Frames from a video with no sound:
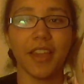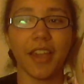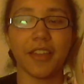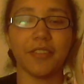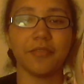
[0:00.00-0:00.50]

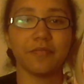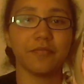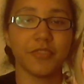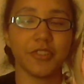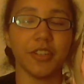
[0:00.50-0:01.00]
and
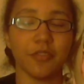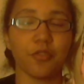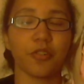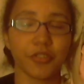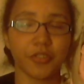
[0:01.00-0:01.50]
she, of
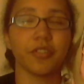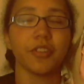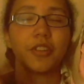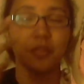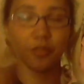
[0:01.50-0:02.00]
course,
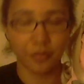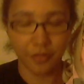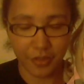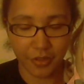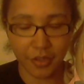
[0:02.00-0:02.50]

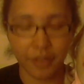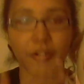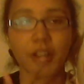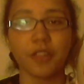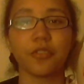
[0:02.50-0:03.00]

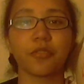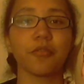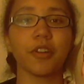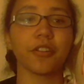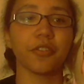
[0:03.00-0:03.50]
followed
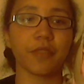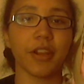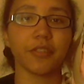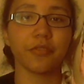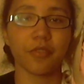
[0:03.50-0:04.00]
through on her
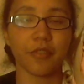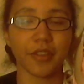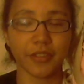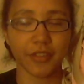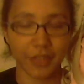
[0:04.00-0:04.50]
threat of
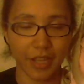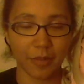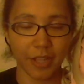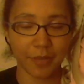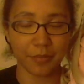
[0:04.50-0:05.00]
throwing the stuffed
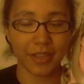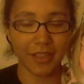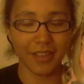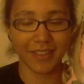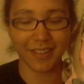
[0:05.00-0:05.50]
animal at
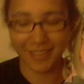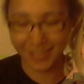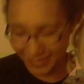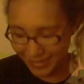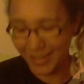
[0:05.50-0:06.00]
me.
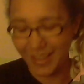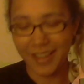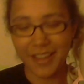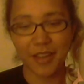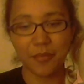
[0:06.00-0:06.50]

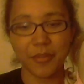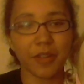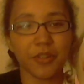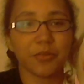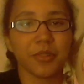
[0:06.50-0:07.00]
But
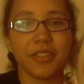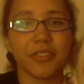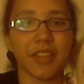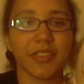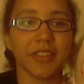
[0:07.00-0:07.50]
that was really
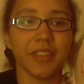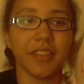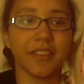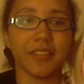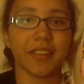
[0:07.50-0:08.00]
as
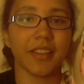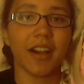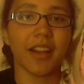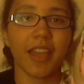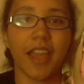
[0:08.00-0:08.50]
escalated as it
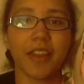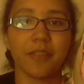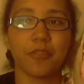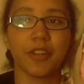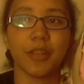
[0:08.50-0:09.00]
got. I had
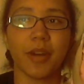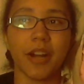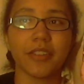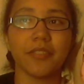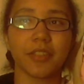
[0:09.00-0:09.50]
a pretty
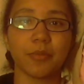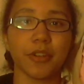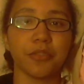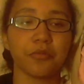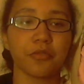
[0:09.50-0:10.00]
positive
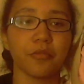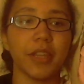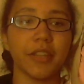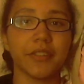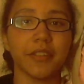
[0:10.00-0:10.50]
experience with
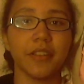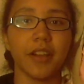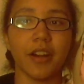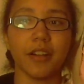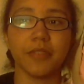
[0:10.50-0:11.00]
roommates.
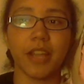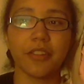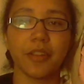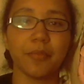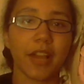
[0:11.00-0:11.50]
Now
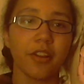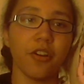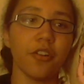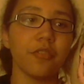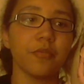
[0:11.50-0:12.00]
that I'm back
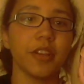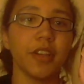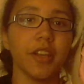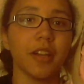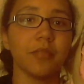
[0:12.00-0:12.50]
home,
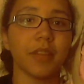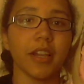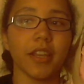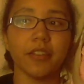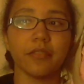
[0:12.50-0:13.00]

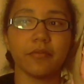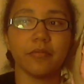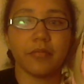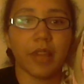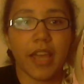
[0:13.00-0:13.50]
I
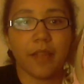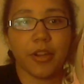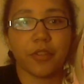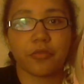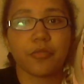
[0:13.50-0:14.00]
have my
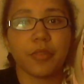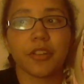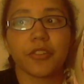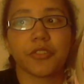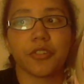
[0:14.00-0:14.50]
own room
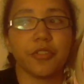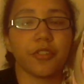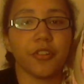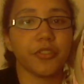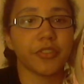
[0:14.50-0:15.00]
here, so the
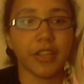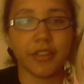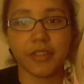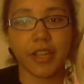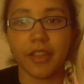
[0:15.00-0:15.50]
dolls tend to
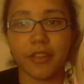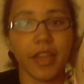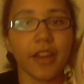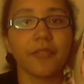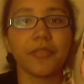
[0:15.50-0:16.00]
stay in
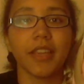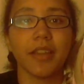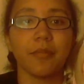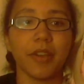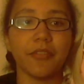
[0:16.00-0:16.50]
there.
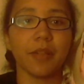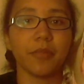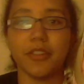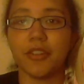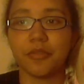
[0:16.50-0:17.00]
My
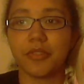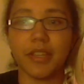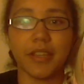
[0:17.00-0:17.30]
family knows they